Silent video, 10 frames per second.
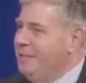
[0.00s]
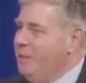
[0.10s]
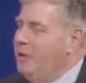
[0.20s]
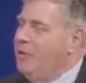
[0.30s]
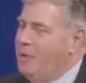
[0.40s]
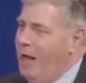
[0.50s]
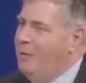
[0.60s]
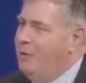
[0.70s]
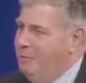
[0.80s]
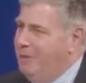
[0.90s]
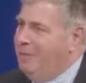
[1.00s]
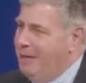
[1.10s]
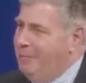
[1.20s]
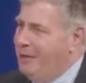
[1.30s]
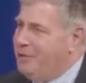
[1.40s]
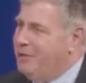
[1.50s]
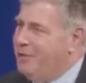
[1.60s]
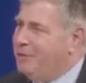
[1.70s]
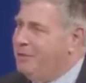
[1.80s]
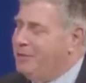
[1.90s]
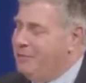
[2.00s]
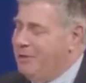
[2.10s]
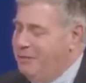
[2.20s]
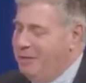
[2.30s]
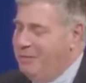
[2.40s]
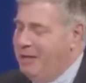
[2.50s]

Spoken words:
But. Well, you and I would be, but I'm not sure this person will be.